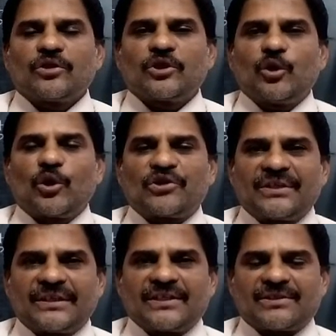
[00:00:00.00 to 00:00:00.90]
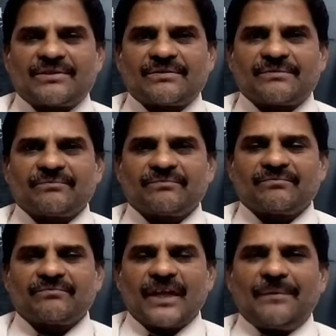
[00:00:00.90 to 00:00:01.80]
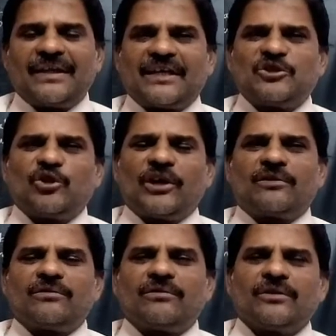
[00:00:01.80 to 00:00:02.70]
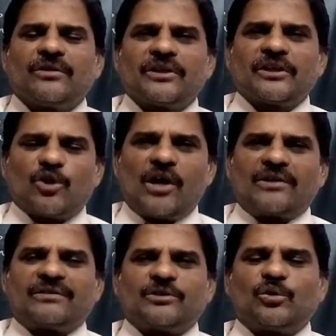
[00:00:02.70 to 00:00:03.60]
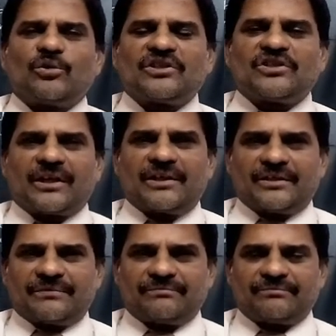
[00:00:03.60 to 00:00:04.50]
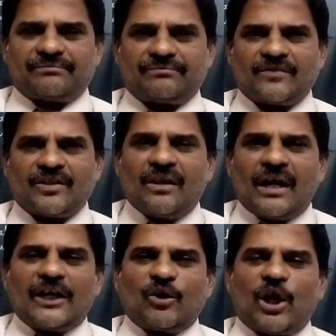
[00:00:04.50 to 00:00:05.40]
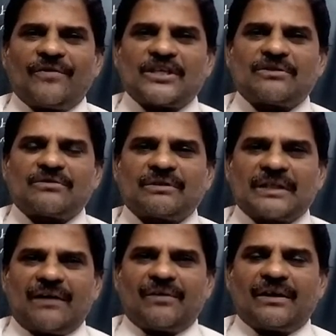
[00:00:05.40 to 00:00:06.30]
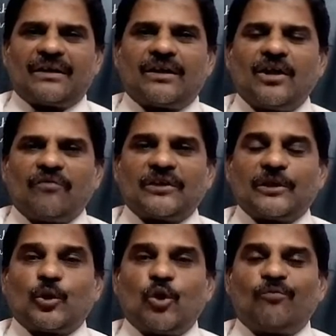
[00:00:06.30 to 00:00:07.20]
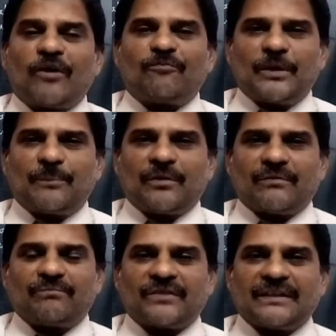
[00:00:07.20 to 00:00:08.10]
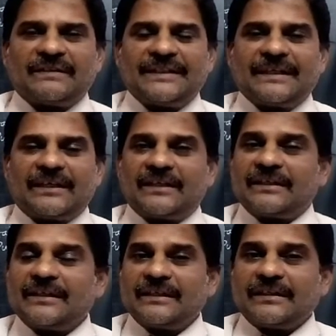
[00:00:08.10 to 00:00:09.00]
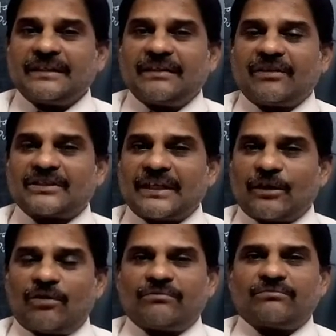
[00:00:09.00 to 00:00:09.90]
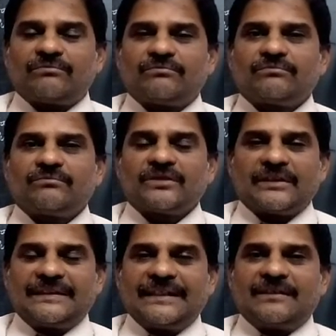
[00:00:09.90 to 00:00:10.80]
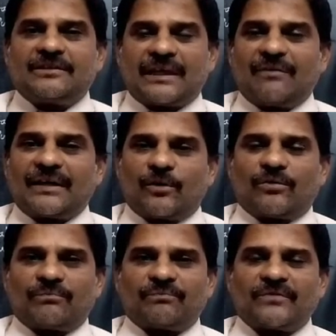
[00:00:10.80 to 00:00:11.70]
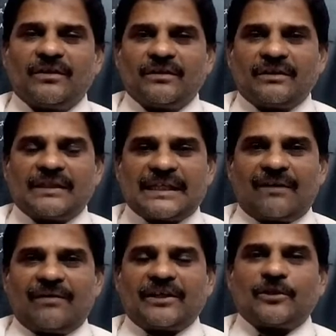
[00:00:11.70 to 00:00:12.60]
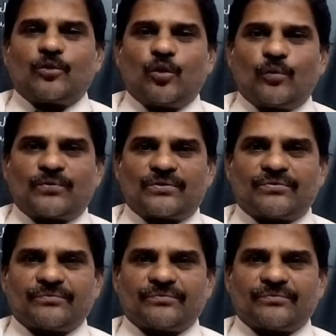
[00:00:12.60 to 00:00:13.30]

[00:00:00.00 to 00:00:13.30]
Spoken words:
curiosities. He enjoyed a lot during the journey, and he always traveled with a group of people. He was alone. He didn't travel alone. He traveled in groups.